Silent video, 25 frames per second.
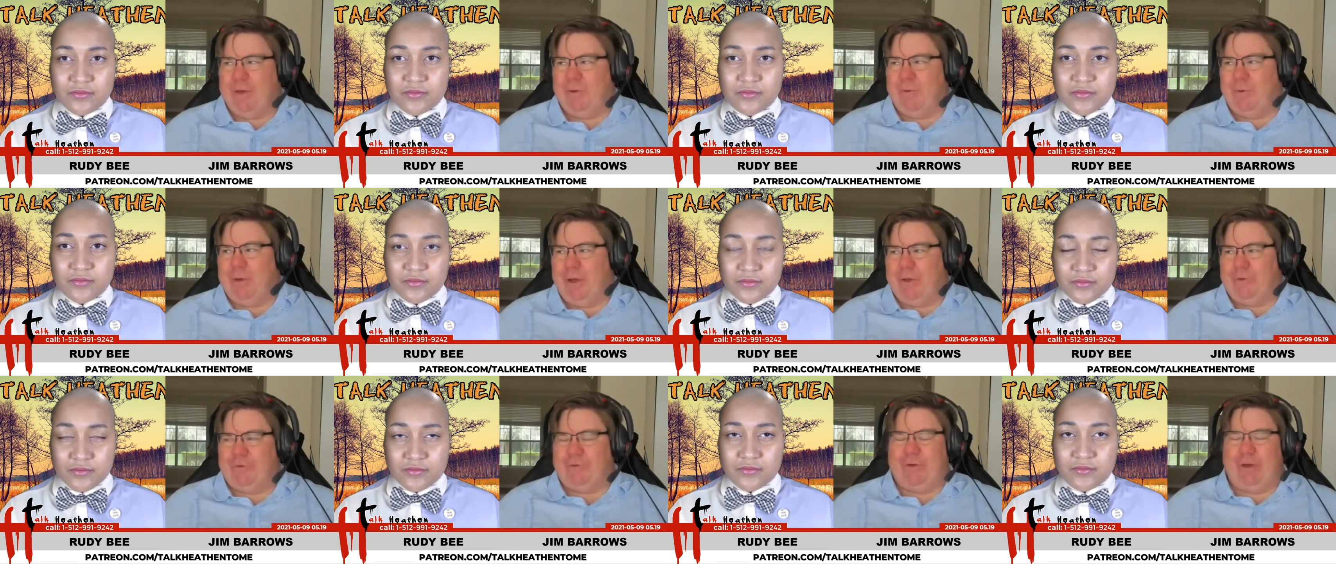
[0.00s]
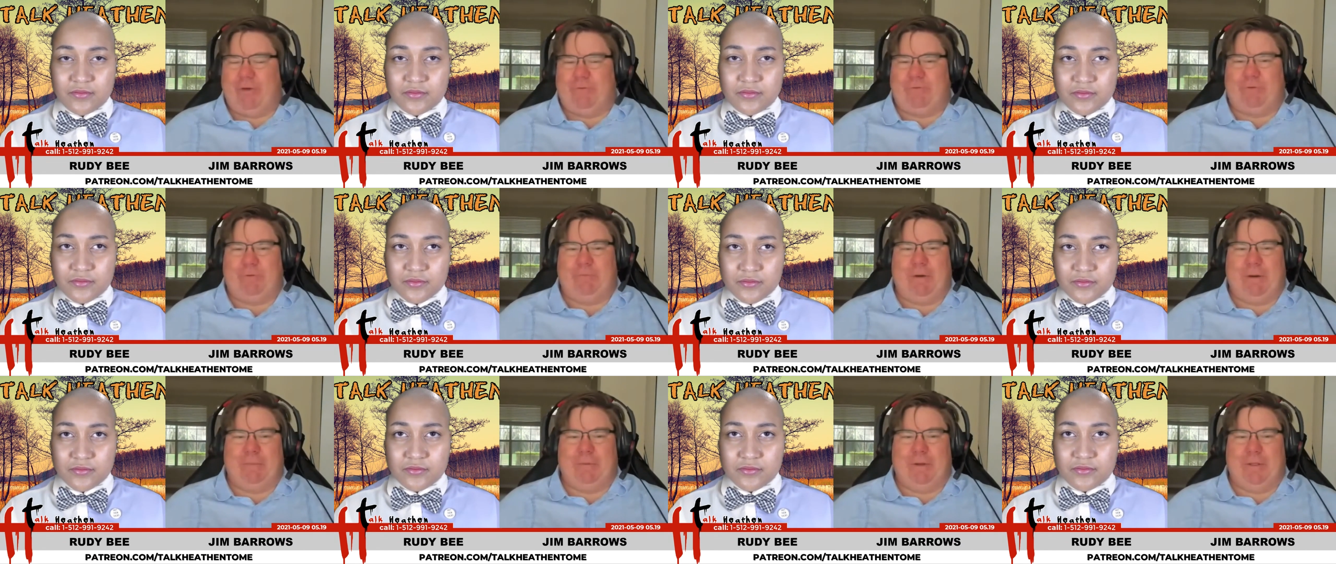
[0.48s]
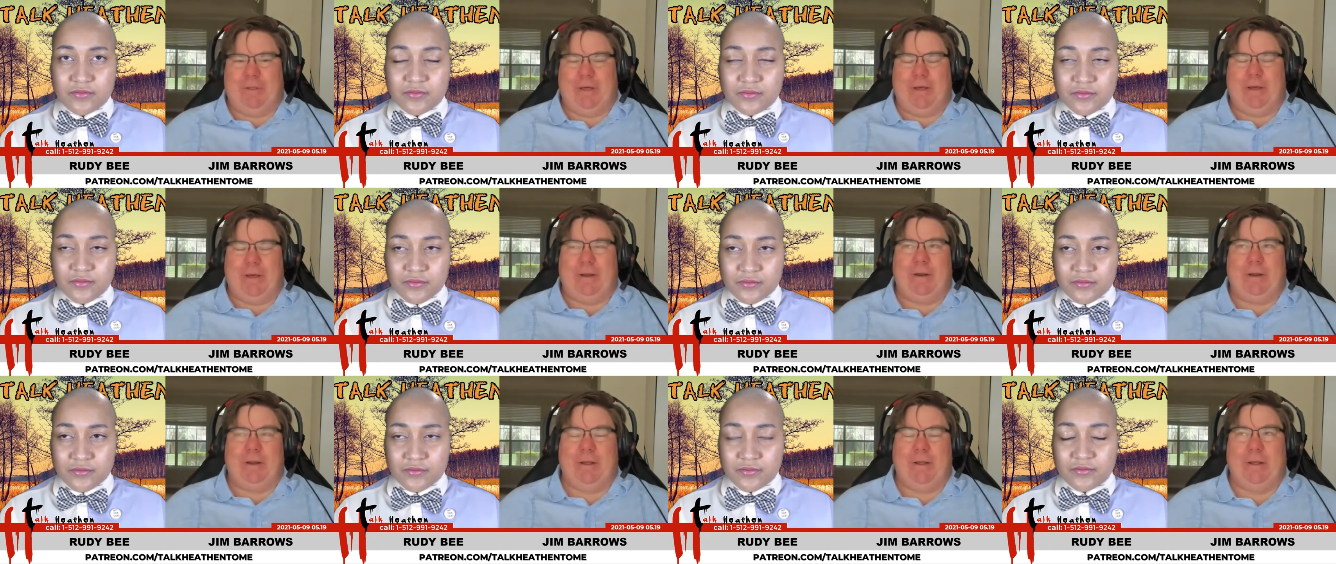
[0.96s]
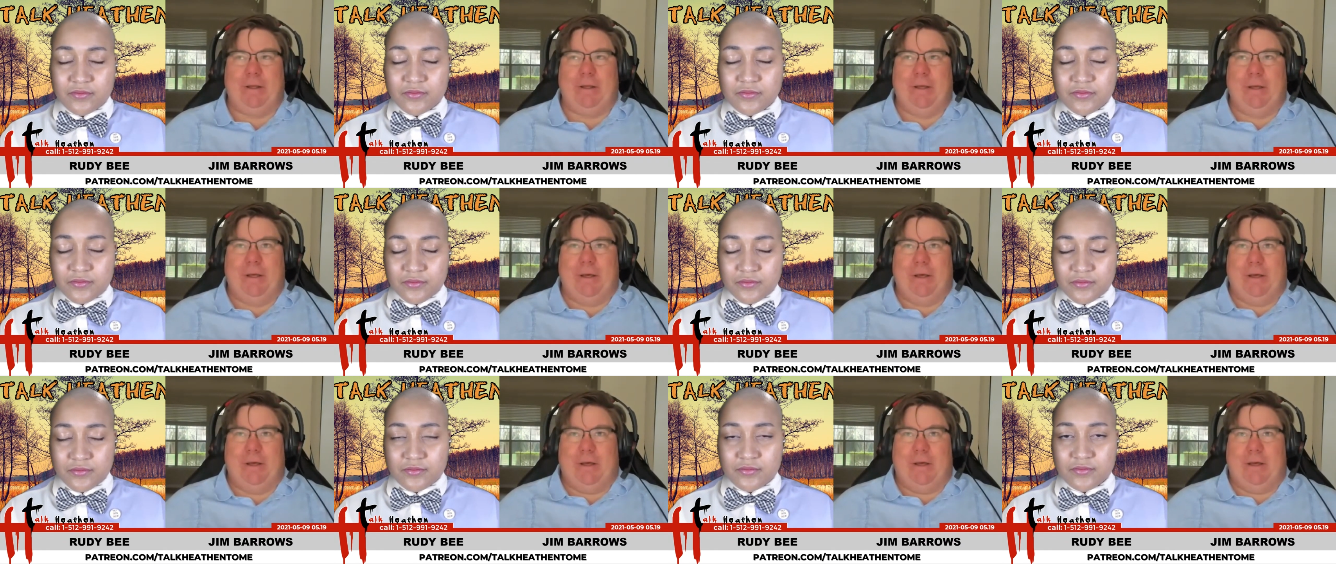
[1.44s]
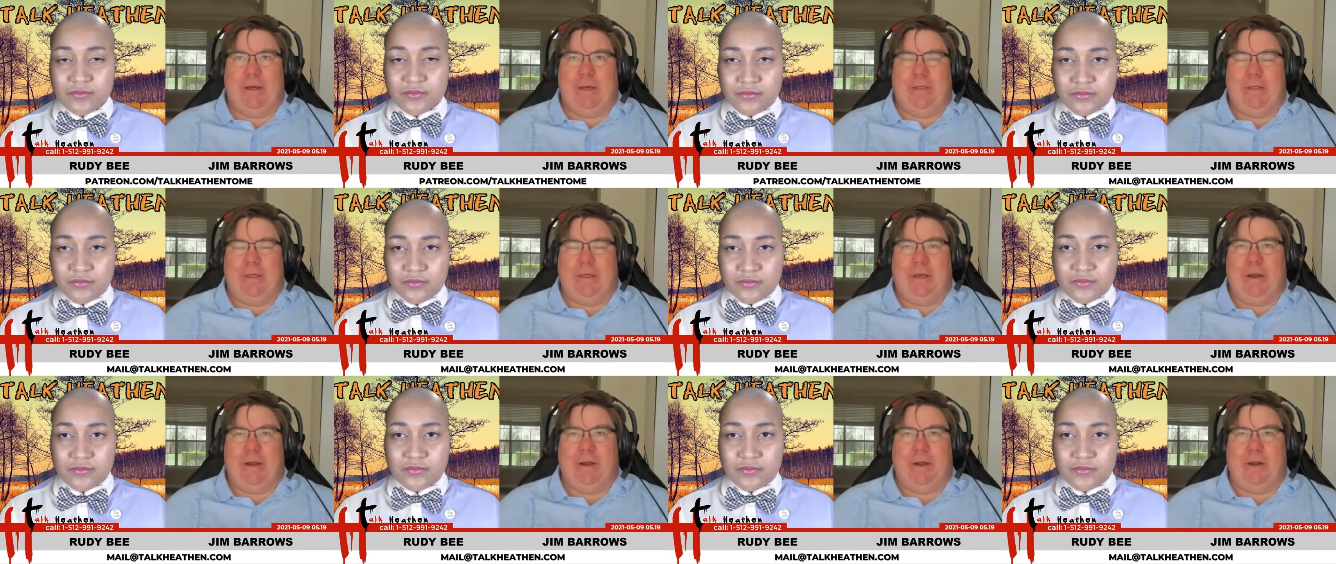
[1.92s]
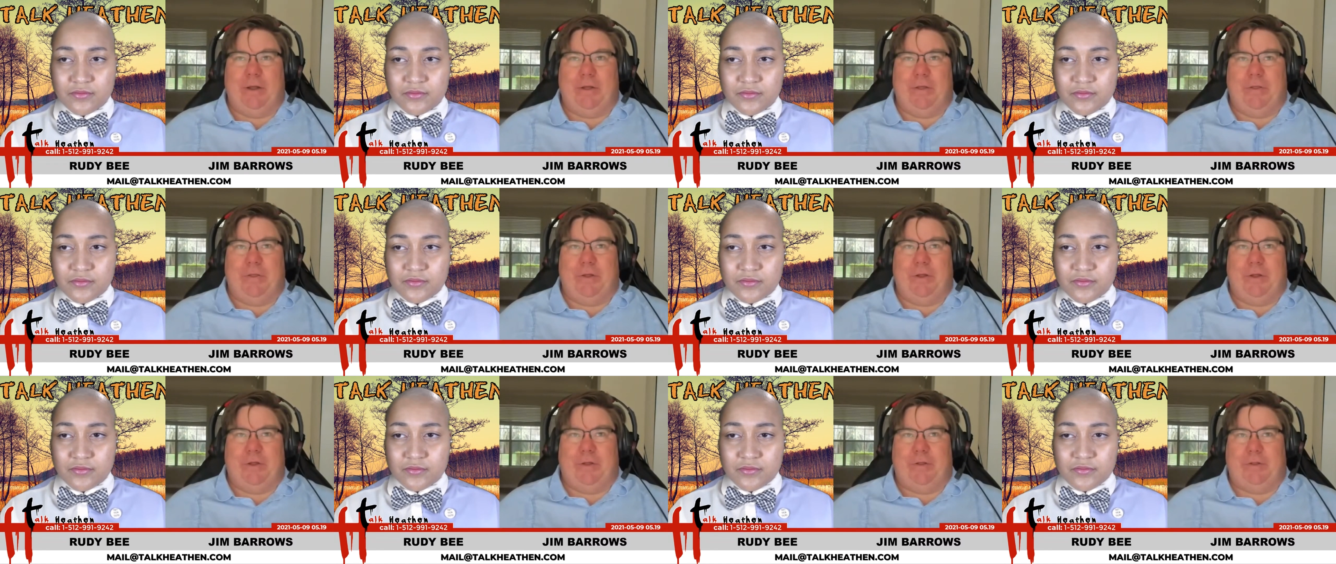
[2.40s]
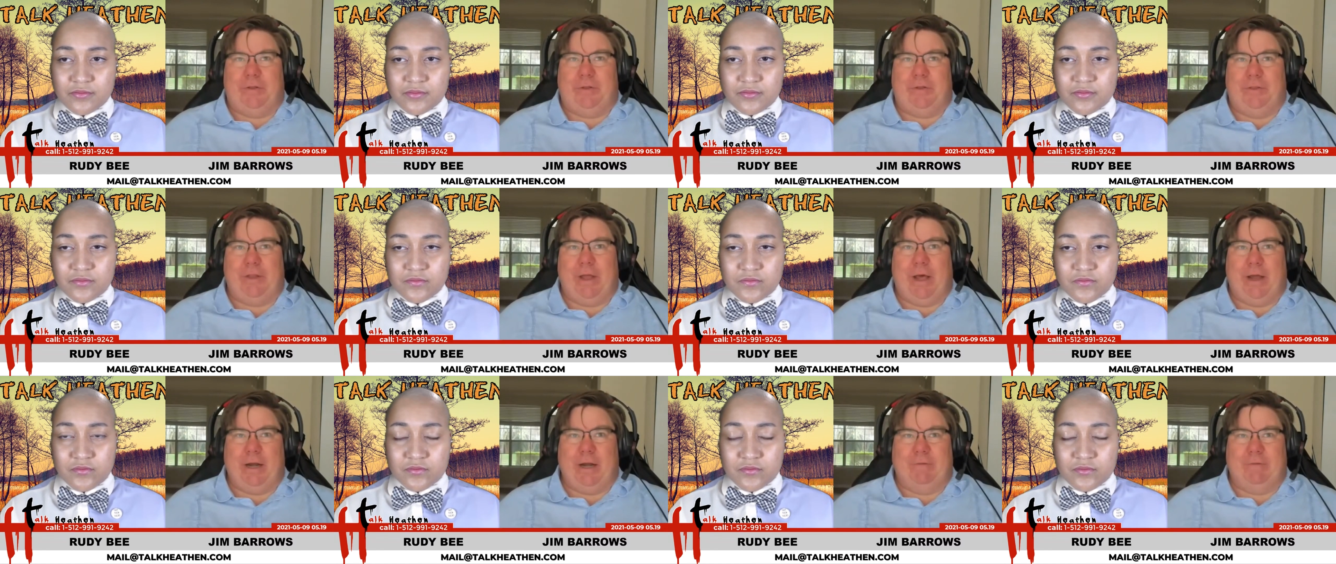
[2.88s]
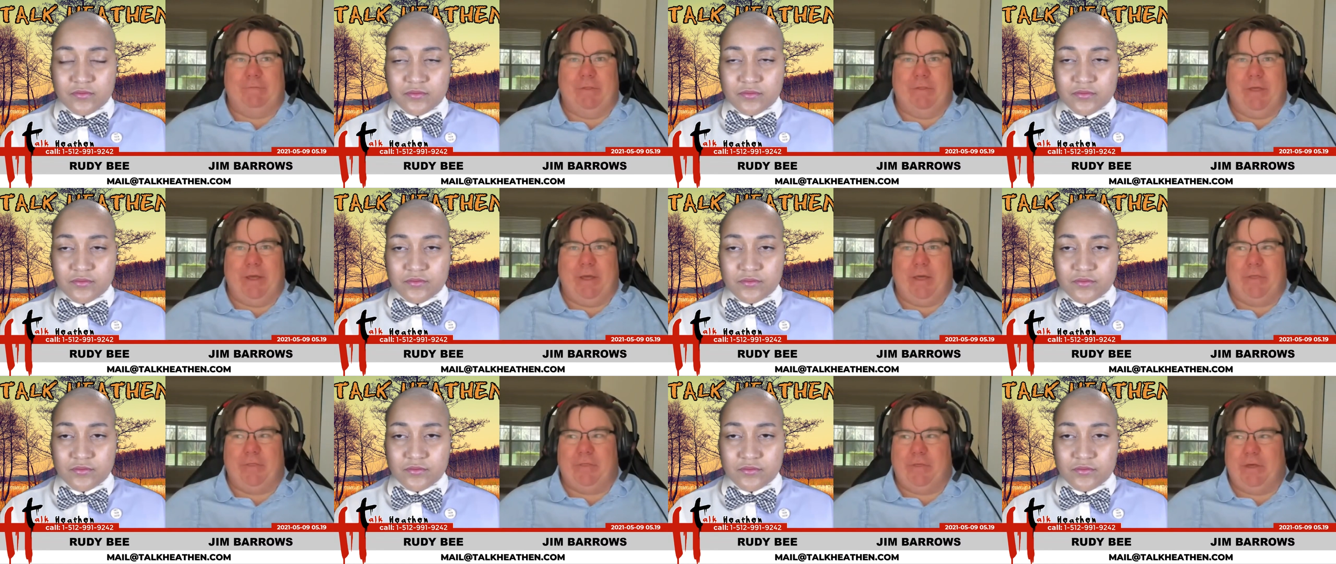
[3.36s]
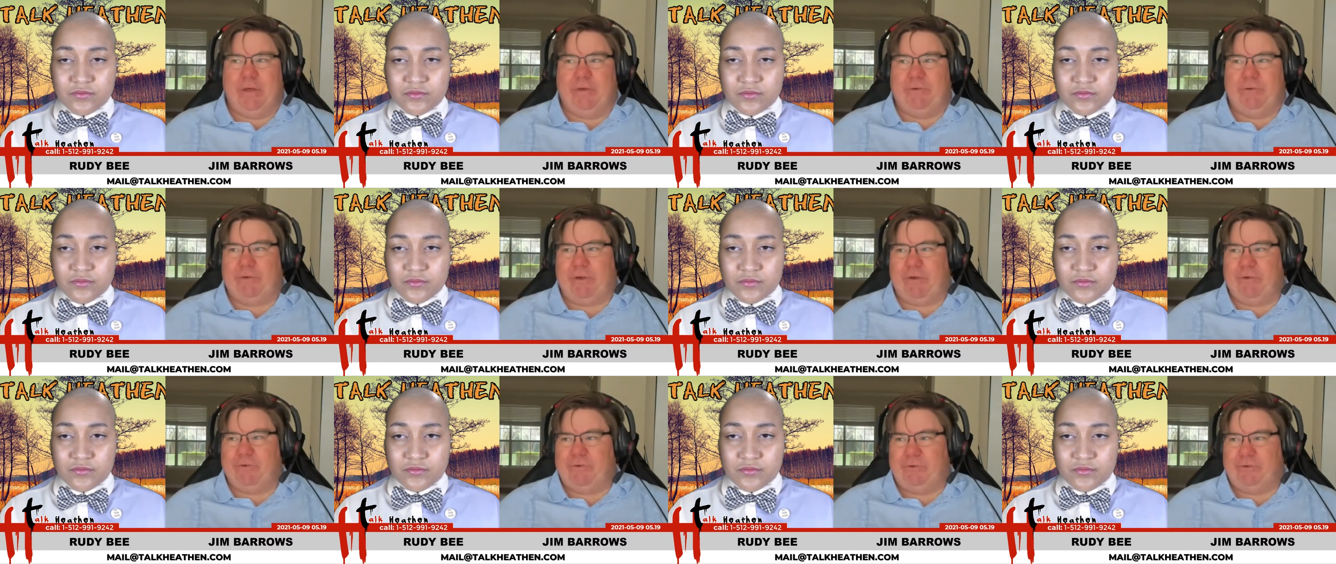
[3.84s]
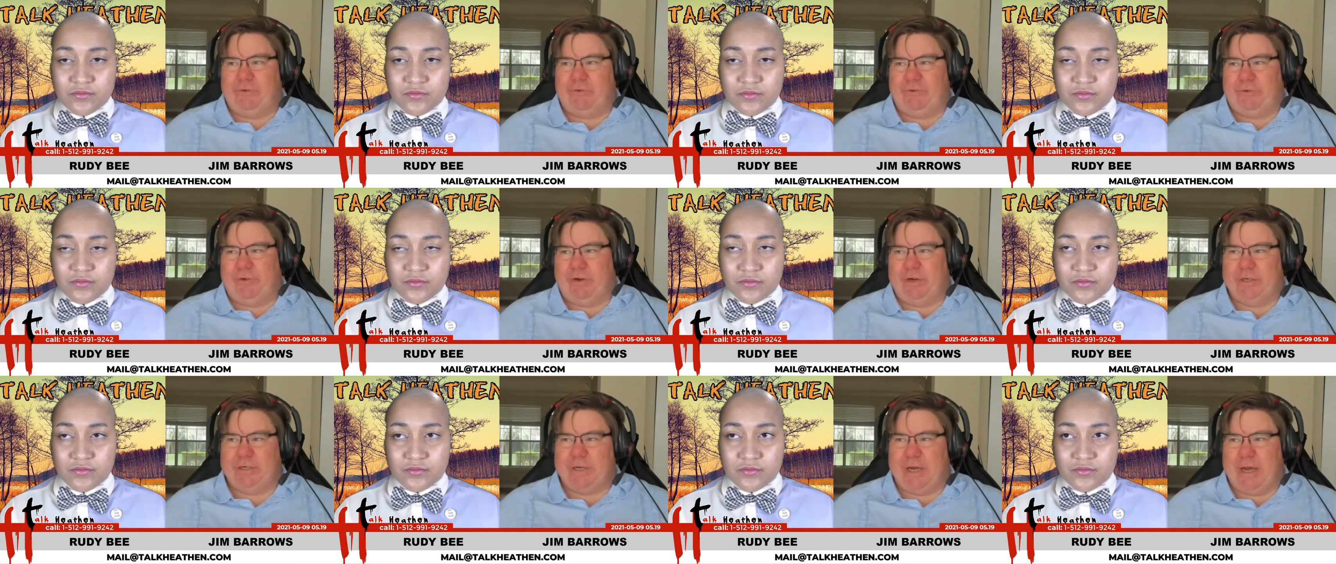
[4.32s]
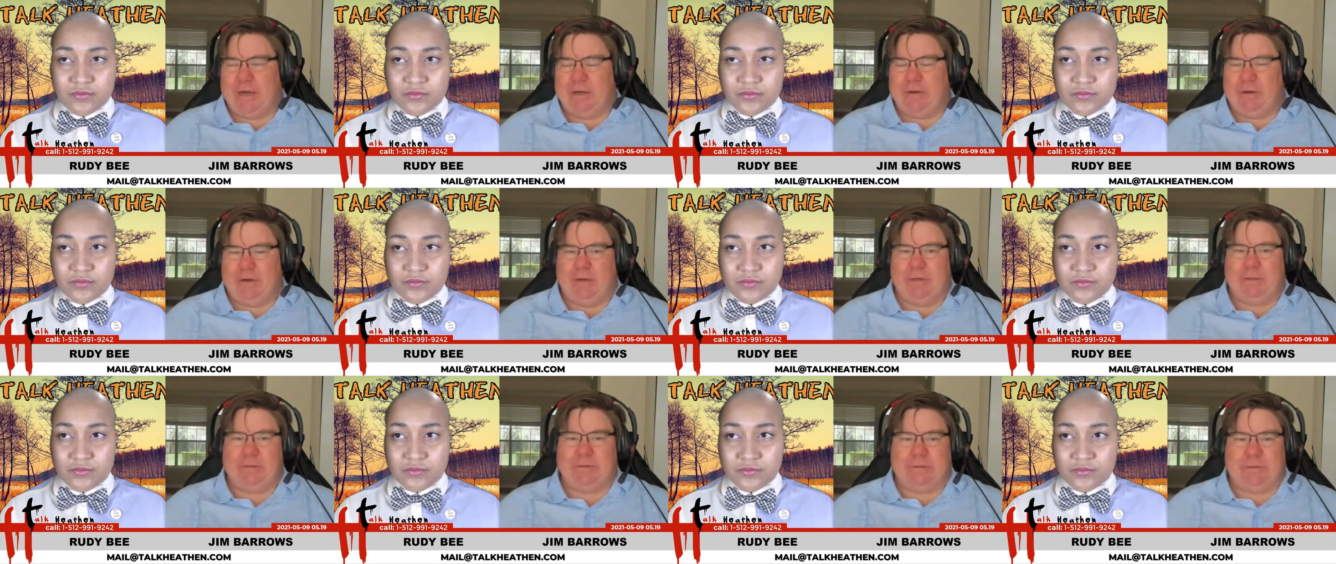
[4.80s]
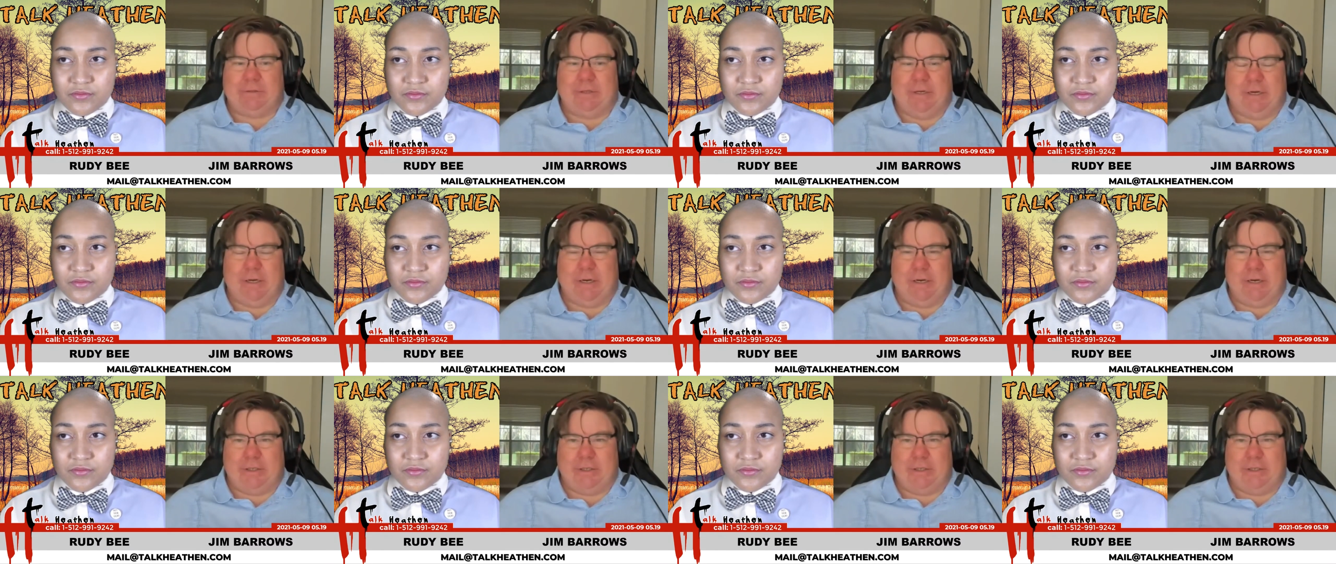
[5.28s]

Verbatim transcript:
Speaker 1: I think we also have to remember that they the not everything that Thea says is an attack on